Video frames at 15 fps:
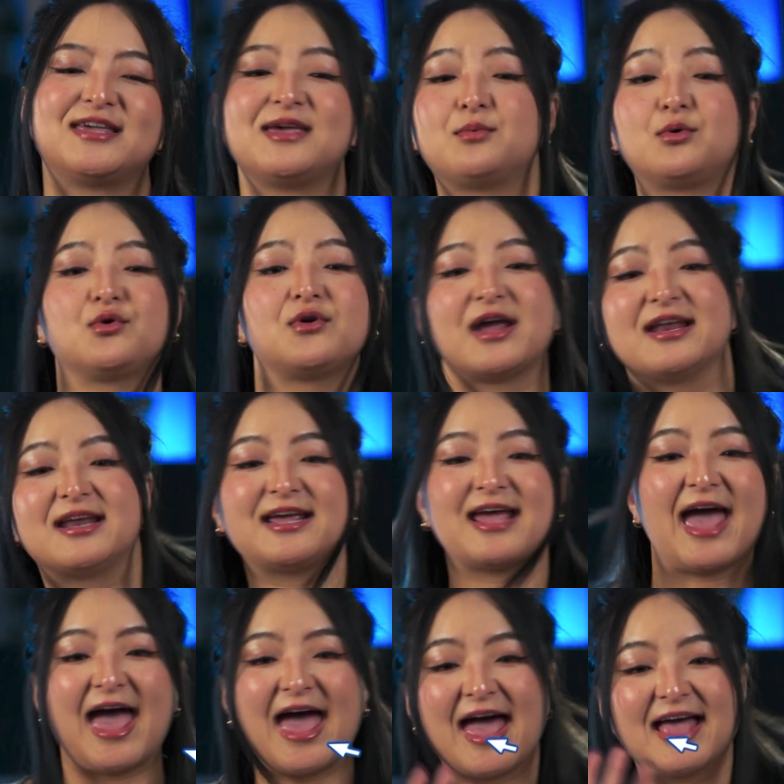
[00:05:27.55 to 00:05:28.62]
Keep creating,
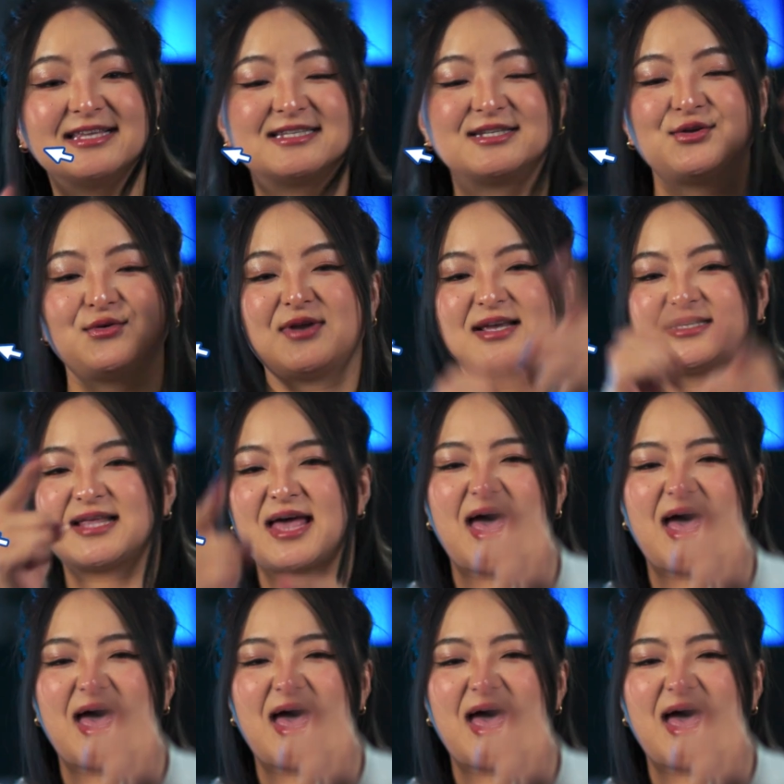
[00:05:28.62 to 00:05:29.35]
and see you next